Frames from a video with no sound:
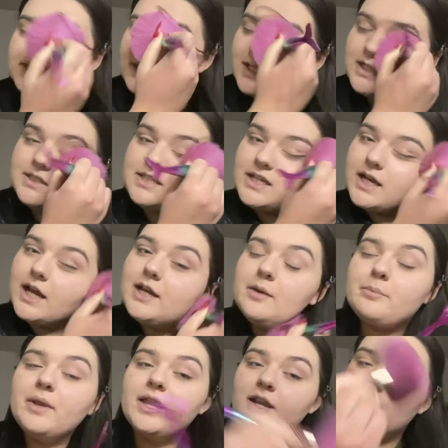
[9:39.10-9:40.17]
did to kind of
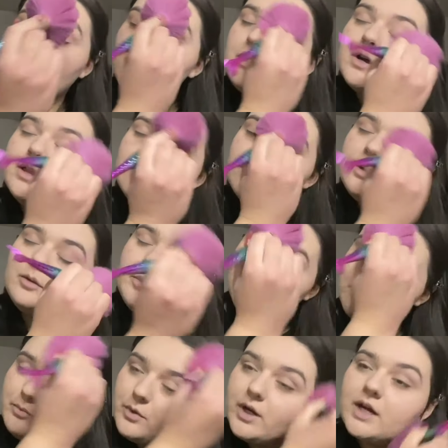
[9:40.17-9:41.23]
blend it out a little bit
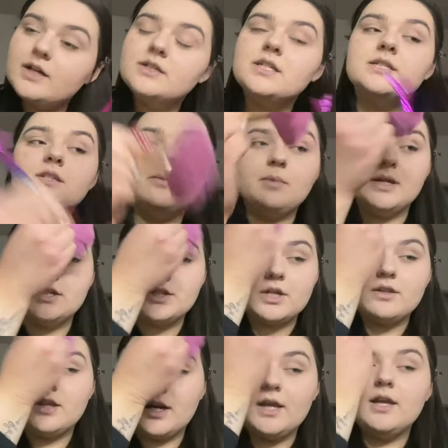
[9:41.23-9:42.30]
more, just to make sure
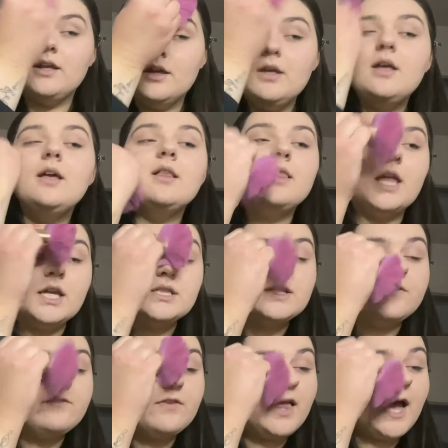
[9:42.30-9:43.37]
that it lays
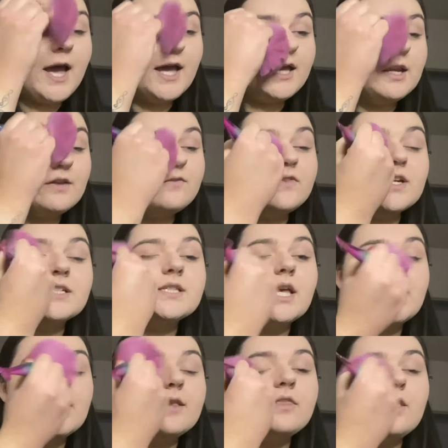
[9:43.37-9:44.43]
flat, and if there's
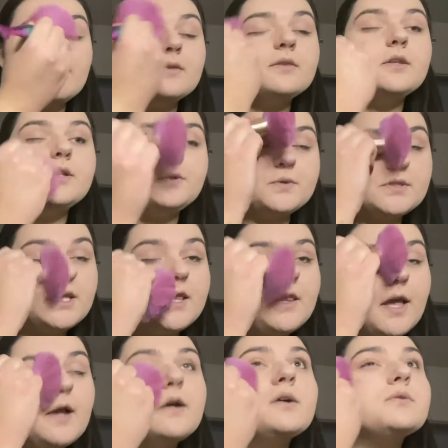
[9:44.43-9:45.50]
anything loose
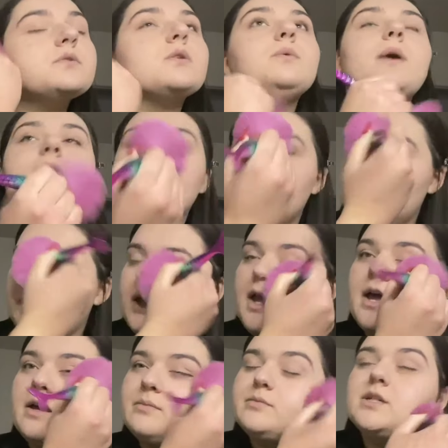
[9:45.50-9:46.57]
that goes away,
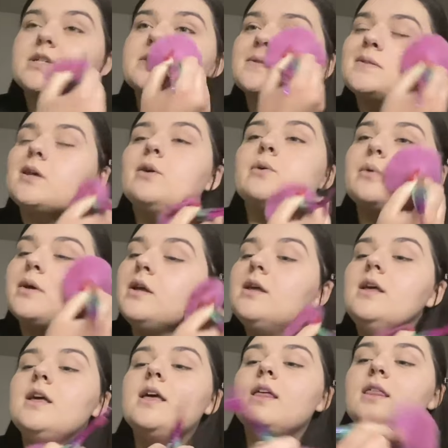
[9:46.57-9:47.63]
just so
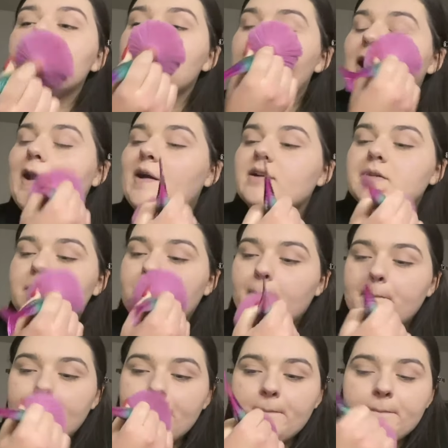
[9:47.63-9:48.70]
that
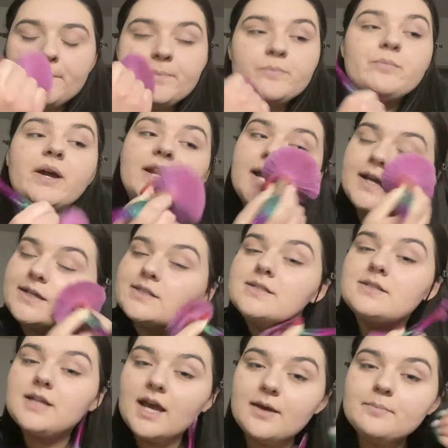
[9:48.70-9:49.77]
my next
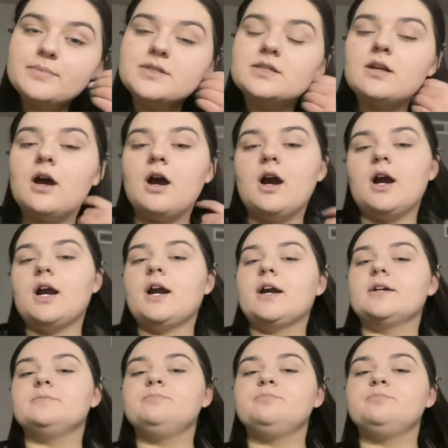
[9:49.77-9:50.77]
steps are